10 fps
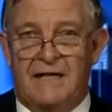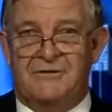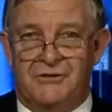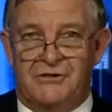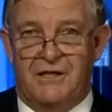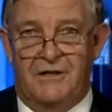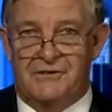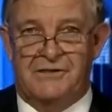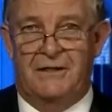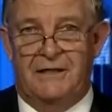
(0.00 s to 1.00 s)
reluctant to
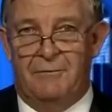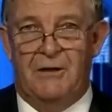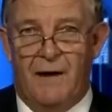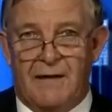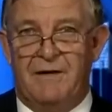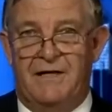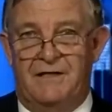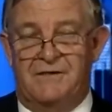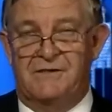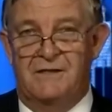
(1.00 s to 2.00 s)
go to CWA
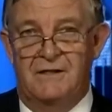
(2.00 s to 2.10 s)
meetings.